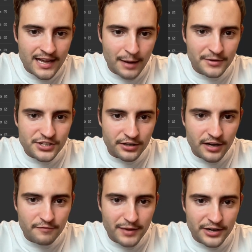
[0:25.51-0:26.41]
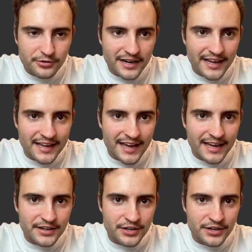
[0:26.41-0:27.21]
I'm going to start off by creating a